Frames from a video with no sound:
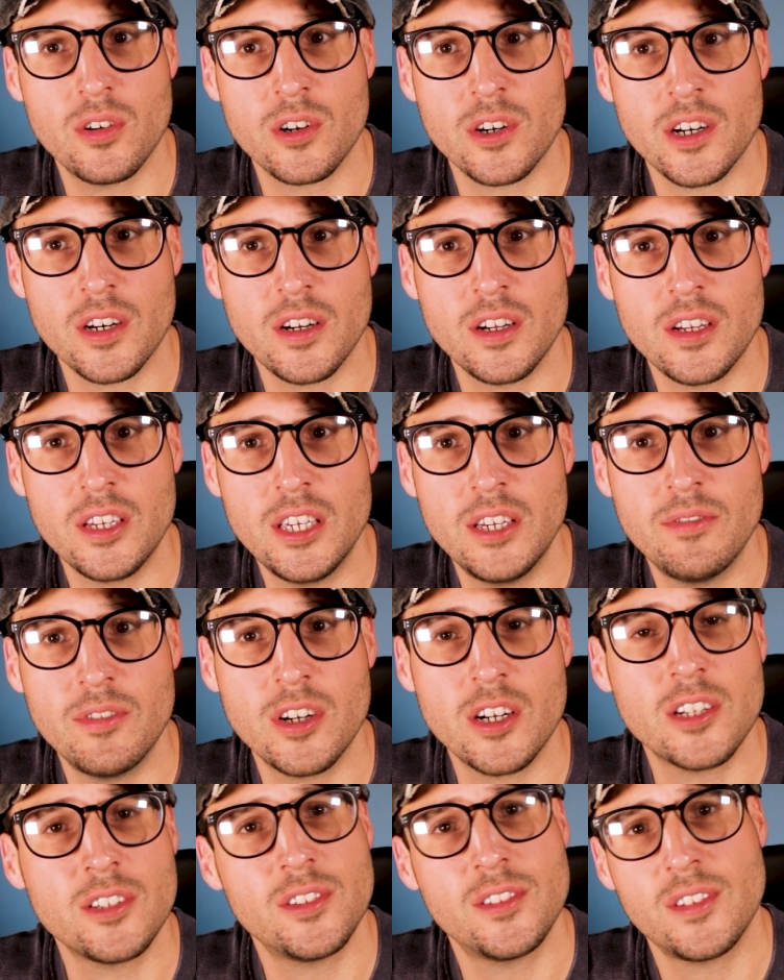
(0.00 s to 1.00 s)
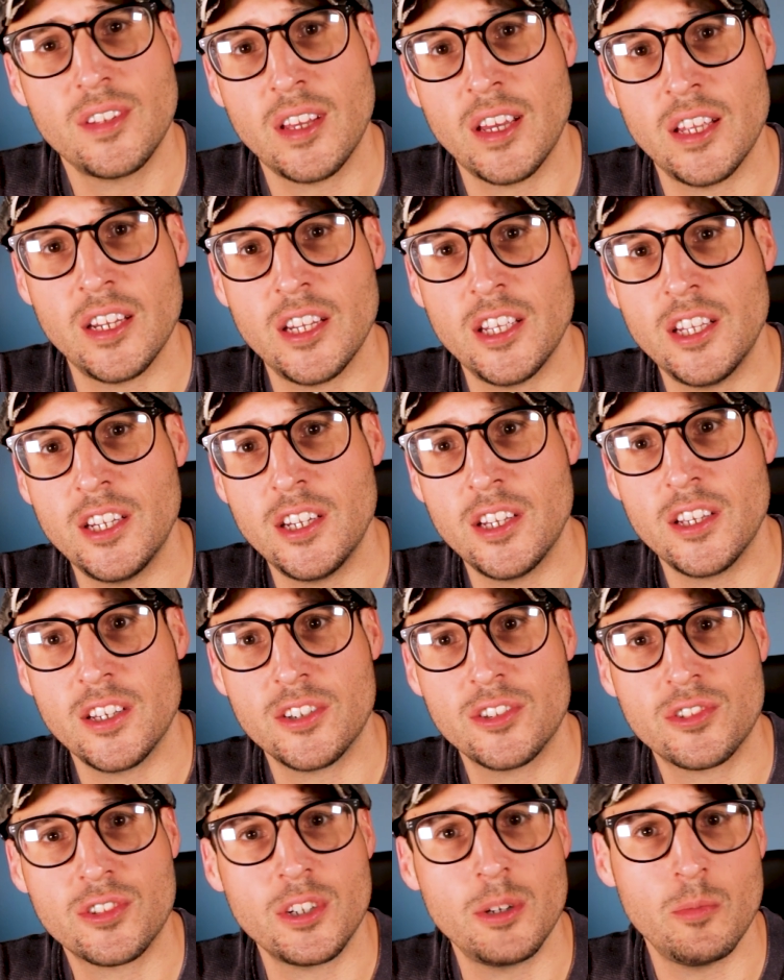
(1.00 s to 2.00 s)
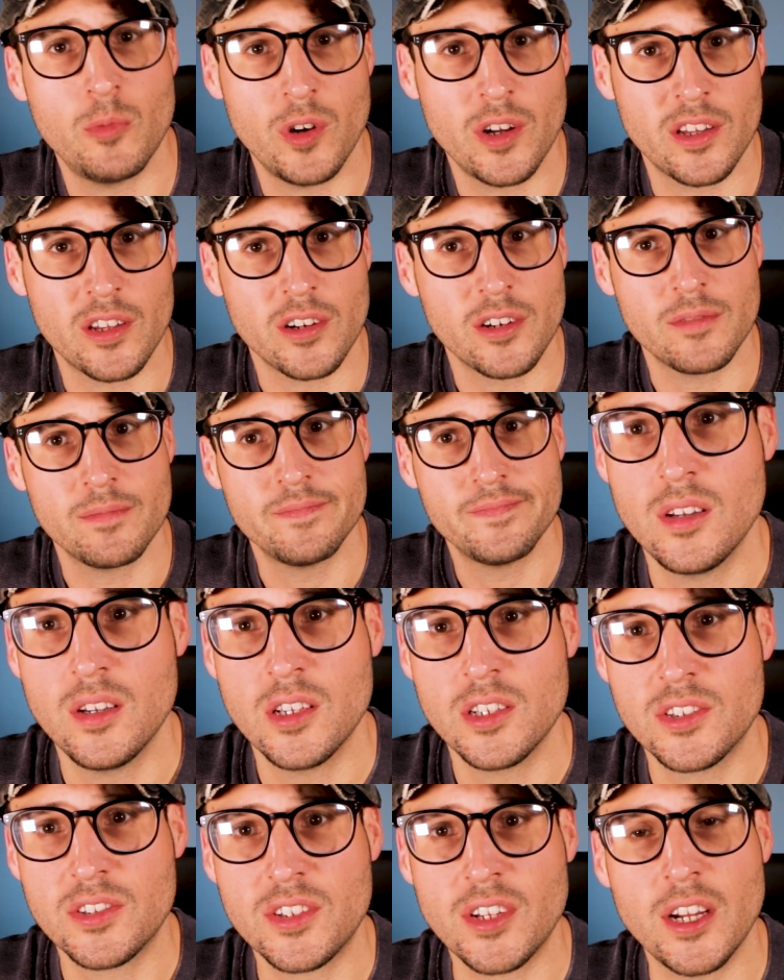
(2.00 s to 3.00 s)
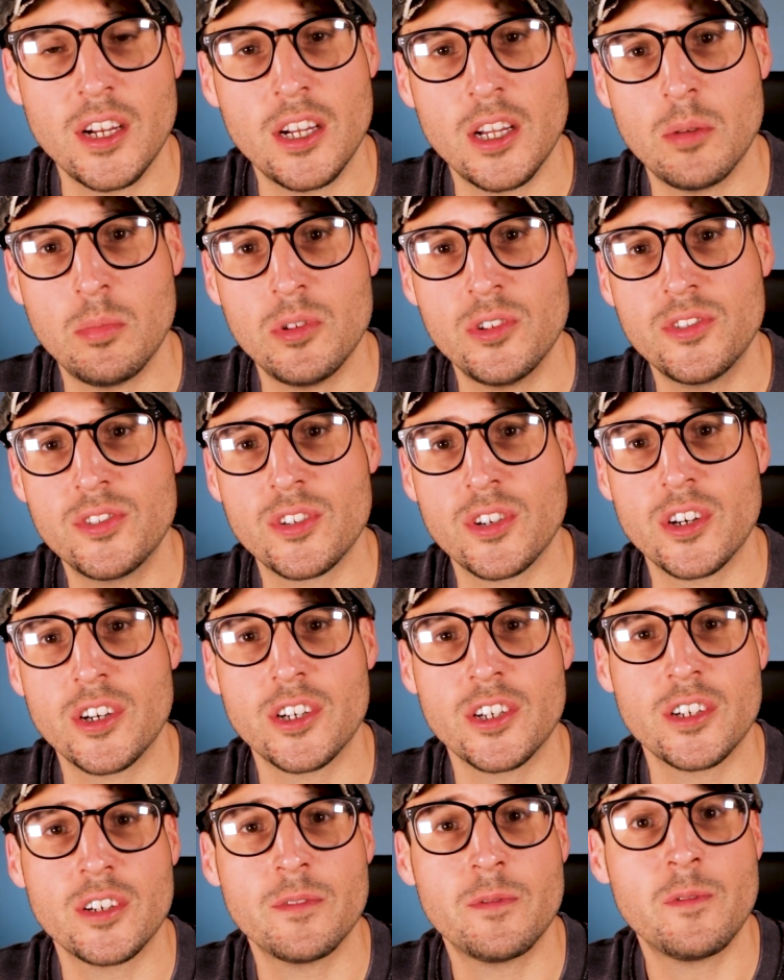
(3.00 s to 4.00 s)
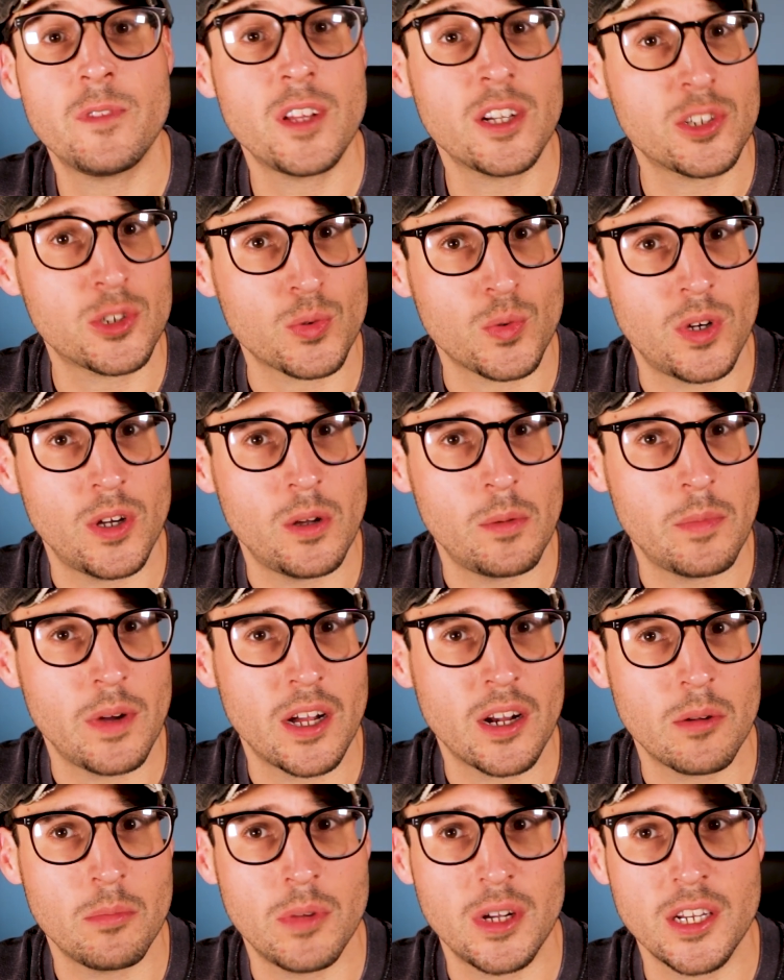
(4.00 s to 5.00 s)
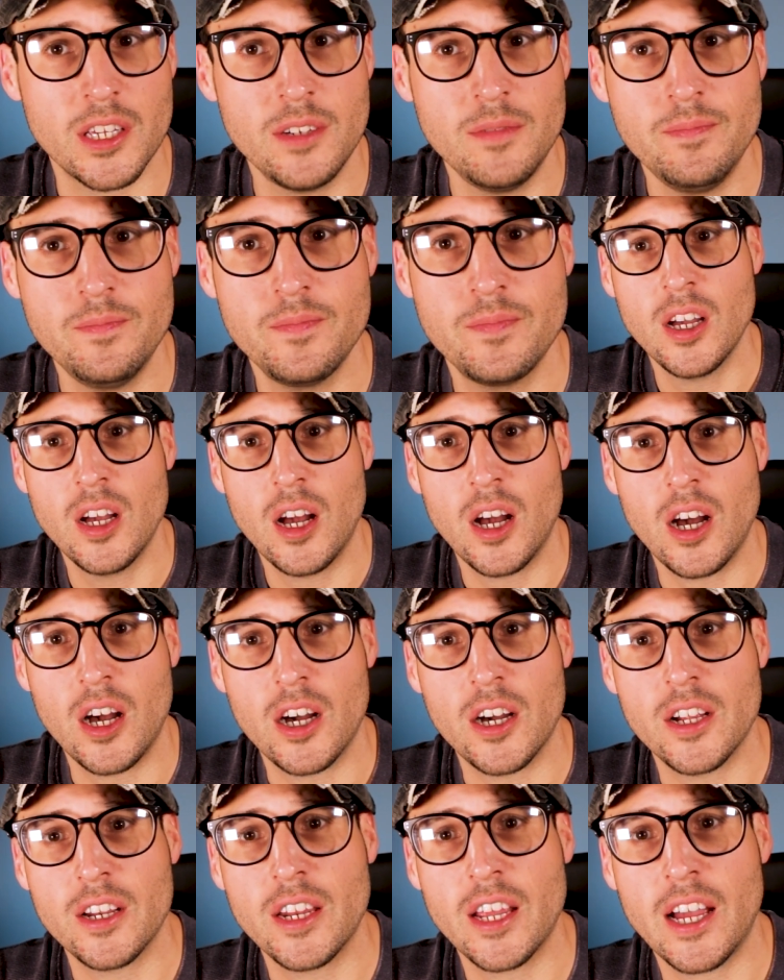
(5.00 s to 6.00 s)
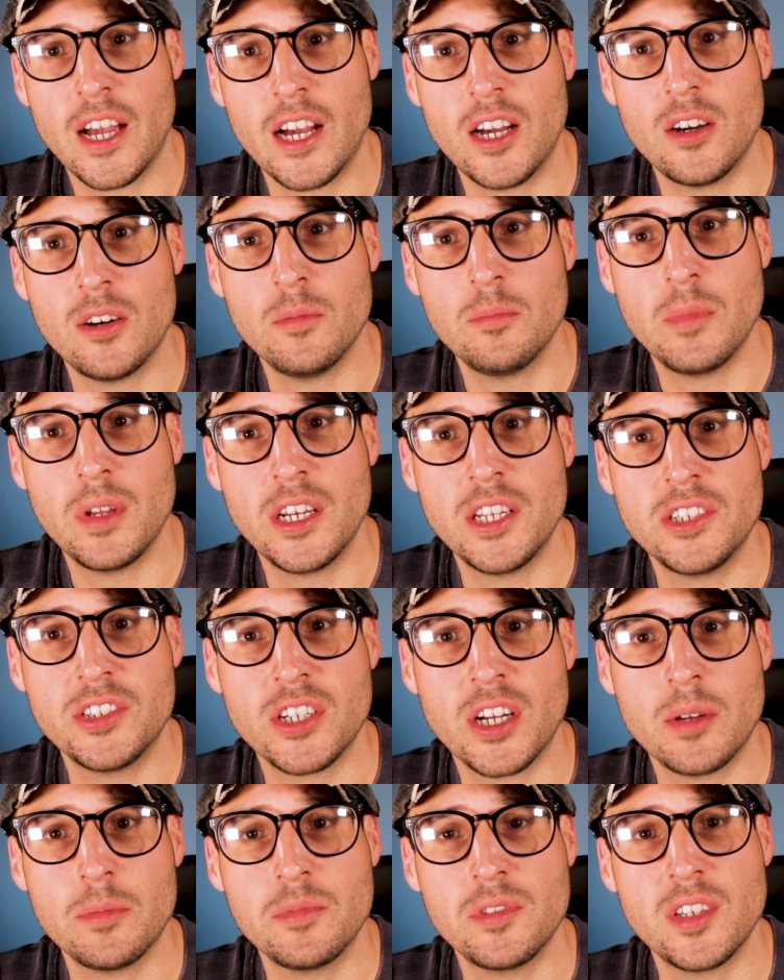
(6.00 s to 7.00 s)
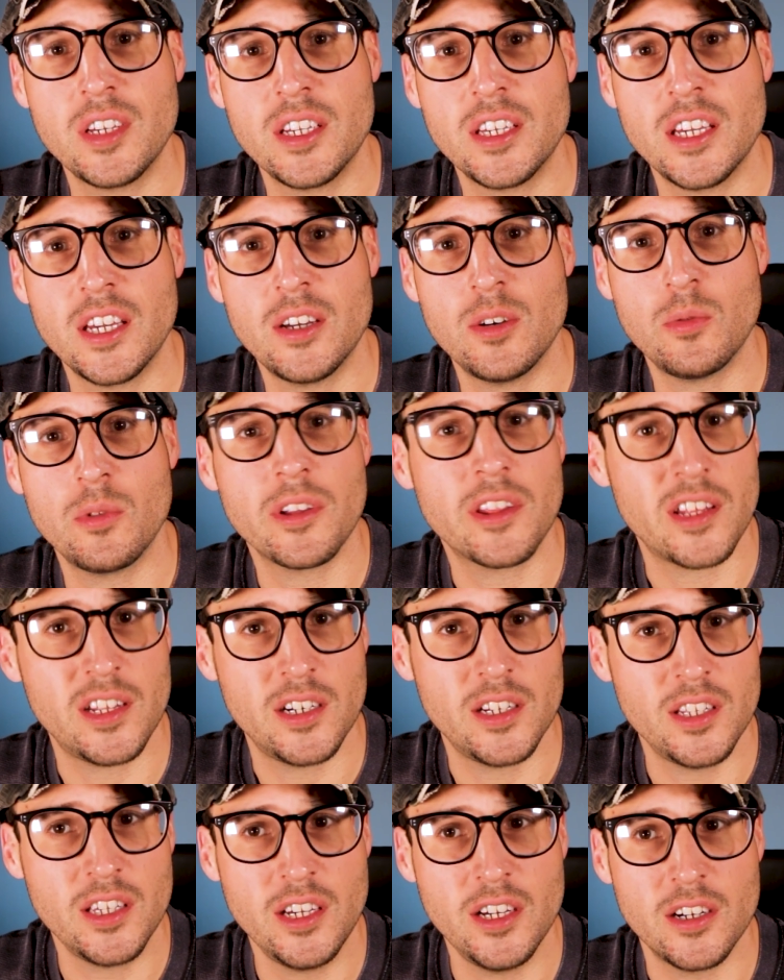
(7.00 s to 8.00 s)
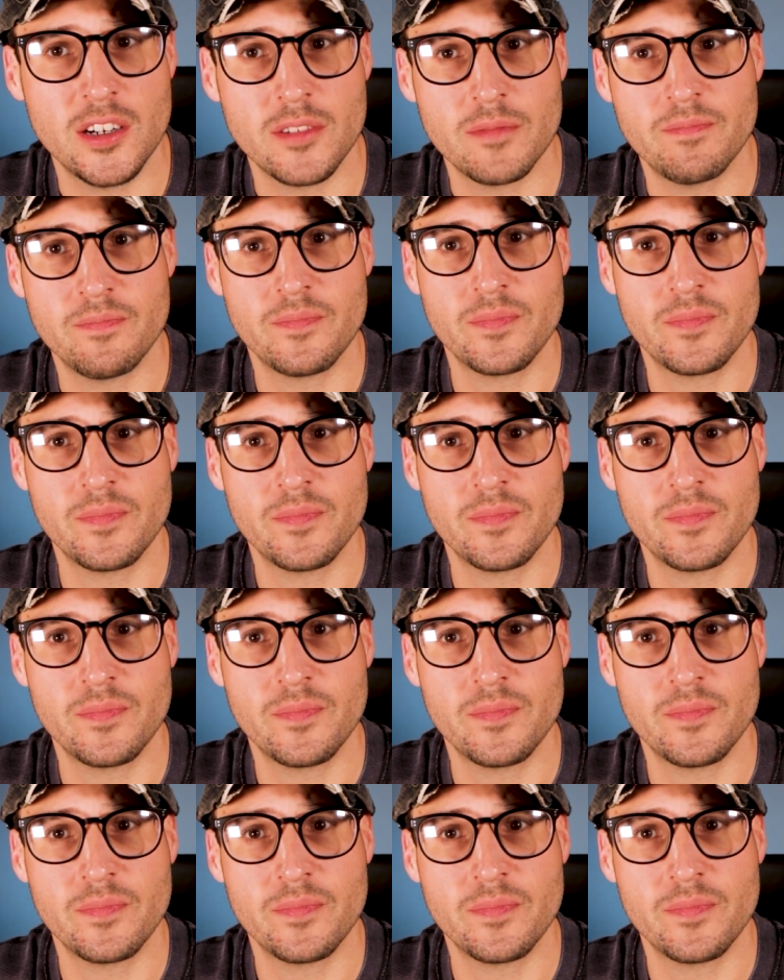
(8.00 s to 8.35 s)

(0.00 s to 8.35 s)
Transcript: or even on set in extreme weather. Stunt doubles earn fluctuable amount of money on how many jobs they get within a year.